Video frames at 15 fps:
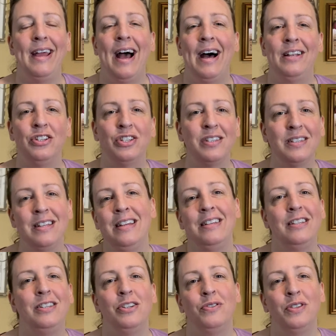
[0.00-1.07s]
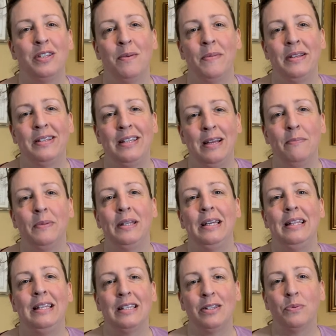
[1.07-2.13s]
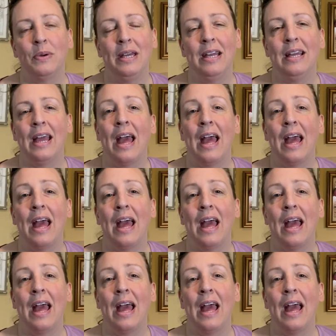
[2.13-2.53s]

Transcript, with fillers: I just need to do some assembly this week,